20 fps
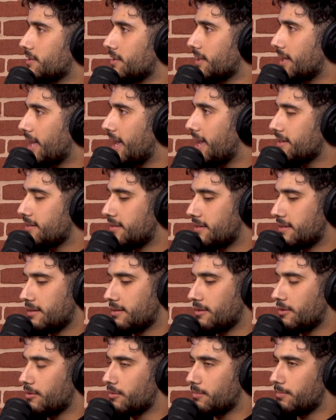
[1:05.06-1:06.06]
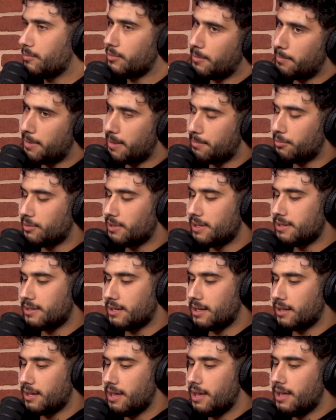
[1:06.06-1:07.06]
to the guests or the people
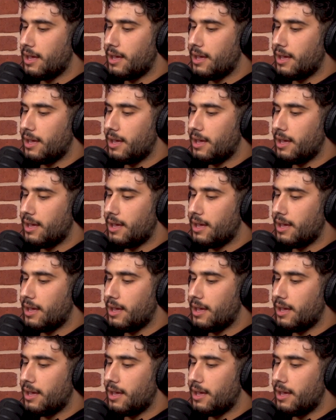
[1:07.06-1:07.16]
listening.